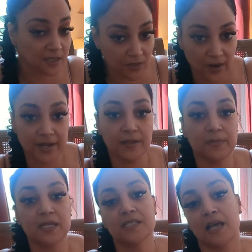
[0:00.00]
the credit
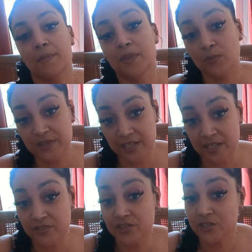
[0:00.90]
because I'm the one that
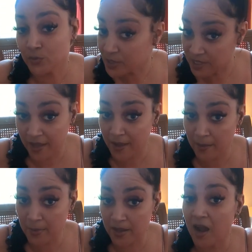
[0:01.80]
introduced
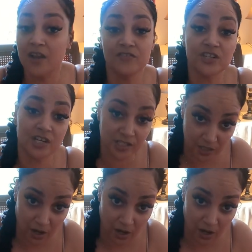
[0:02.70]
them 100 years